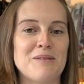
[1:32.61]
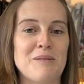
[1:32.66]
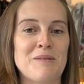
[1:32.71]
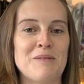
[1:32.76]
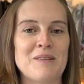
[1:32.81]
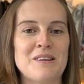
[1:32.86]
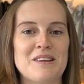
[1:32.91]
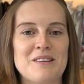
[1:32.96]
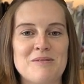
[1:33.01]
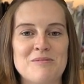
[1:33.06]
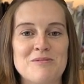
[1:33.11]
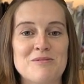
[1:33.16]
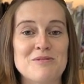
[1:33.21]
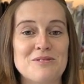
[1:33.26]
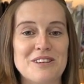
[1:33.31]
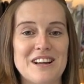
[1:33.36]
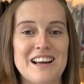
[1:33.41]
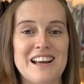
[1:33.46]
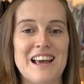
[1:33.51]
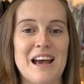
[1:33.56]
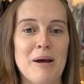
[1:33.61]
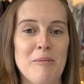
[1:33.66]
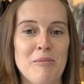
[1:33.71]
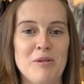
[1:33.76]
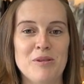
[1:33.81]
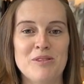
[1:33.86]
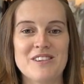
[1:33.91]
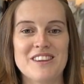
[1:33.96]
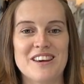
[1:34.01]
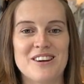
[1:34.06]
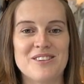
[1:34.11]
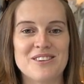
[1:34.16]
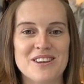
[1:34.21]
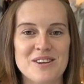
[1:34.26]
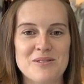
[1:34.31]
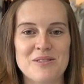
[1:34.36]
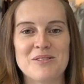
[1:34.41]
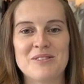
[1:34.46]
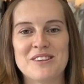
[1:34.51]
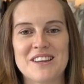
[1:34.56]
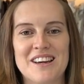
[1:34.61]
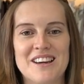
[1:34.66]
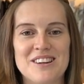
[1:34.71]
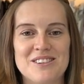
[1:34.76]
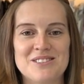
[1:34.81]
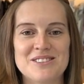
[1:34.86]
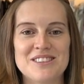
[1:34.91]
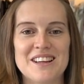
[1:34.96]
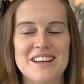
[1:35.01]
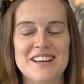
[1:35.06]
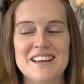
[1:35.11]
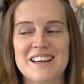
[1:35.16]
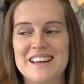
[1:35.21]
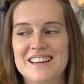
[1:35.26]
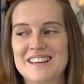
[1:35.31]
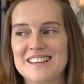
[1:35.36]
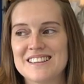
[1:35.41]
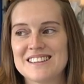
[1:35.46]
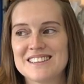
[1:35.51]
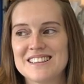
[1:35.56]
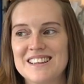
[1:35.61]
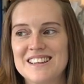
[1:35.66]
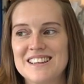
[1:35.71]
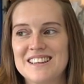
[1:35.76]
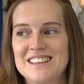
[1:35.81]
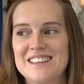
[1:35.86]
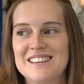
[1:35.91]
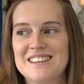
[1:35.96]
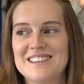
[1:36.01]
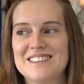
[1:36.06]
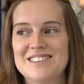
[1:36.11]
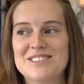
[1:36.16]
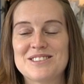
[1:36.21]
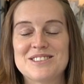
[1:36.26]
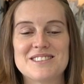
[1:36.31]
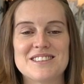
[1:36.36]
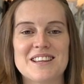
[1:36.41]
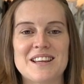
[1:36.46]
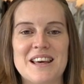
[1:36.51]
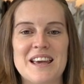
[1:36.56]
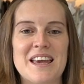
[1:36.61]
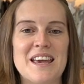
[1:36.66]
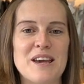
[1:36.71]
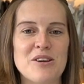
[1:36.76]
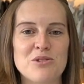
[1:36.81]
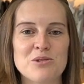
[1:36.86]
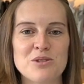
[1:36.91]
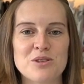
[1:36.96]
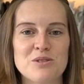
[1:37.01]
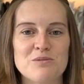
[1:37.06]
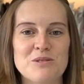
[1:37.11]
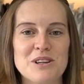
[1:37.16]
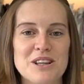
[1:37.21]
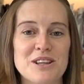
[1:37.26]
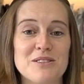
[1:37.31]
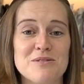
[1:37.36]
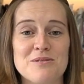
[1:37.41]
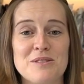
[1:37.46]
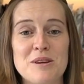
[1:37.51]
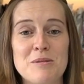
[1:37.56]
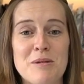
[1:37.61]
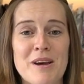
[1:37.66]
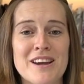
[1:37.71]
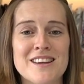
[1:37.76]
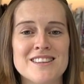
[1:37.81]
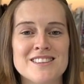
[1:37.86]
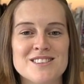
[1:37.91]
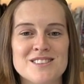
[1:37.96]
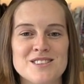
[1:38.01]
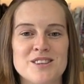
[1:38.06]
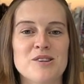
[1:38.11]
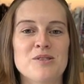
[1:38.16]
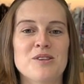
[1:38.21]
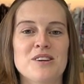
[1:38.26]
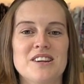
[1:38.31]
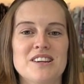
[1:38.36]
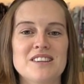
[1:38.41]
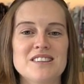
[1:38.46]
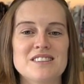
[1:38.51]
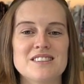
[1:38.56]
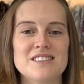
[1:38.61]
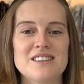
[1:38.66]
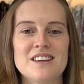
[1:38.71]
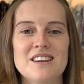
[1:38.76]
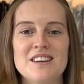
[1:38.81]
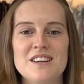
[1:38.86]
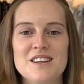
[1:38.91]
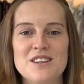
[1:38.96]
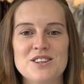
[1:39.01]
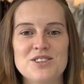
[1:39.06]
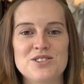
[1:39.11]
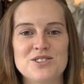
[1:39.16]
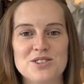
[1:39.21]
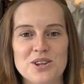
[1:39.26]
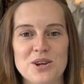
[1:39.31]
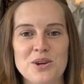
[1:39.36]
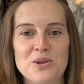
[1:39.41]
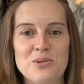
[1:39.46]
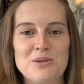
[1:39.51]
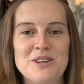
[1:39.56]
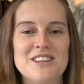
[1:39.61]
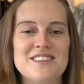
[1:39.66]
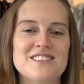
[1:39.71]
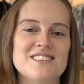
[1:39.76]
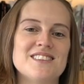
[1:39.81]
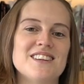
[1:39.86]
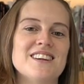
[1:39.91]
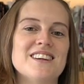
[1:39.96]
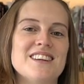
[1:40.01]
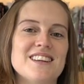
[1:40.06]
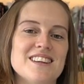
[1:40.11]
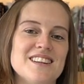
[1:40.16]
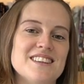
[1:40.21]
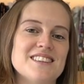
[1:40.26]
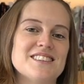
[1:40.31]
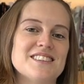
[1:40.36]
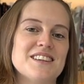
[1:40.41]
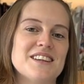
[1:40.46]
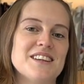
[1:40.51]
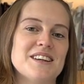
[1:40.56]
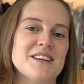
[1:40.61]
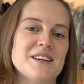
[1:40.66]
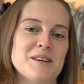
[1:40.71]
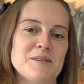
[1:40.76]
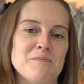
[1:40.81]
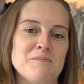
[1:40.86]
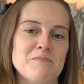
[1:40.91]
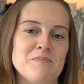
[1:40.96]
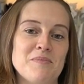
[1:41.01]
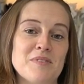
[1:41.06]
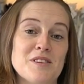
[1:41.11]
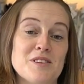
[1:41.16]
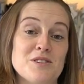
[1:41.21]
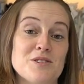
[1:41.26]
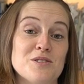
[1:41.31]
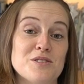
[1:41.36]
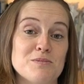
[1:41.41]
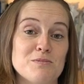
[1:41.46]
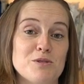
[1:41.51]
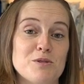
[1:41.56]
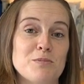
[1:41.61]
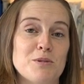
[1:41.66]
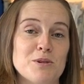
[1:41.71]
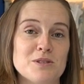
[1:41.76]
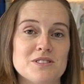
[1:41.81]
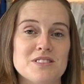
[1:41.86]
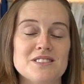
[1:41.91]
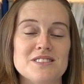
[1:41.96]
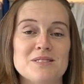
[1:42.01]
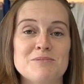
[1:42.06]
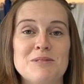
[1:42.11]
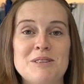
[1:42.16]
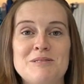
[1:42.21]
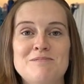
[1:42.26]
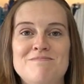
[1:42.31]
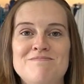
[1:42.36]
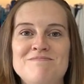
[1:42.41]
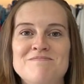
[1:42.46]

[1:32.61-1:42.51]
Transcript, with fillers: I'm, I'm really happy with how that went down and just to like hear all the really good feedback, it's so nice. So we decided um, to do some more boxes, didn't we?